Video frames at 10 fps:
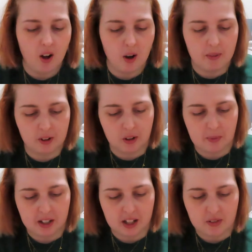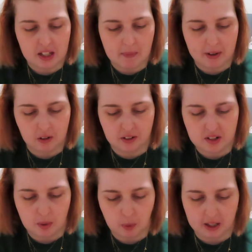Oh my god, am I gonna have to get back on the
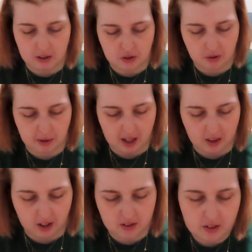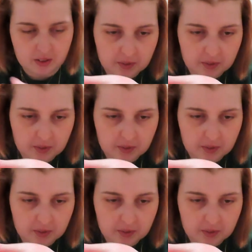subway now to go get this?